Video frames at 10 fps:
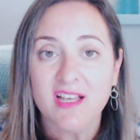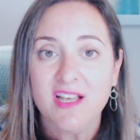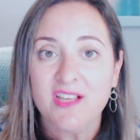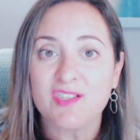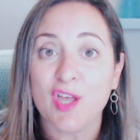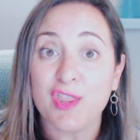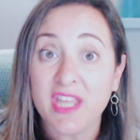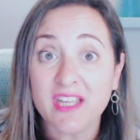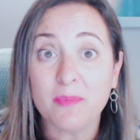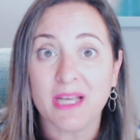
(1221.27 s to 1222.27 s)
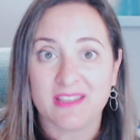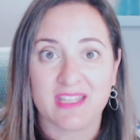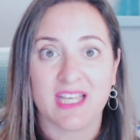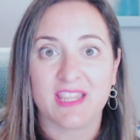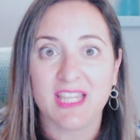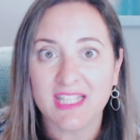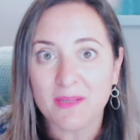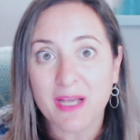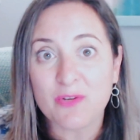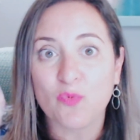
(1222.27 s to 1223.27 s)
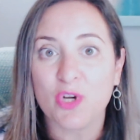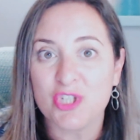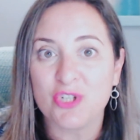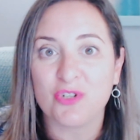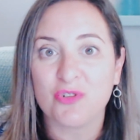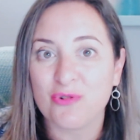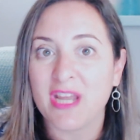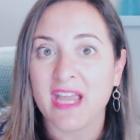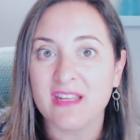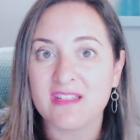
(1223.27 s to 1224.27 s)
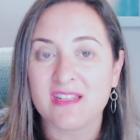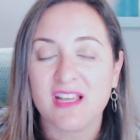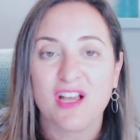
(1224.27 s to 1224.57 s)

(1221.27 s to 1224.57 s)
So think about that. Think about what you could create,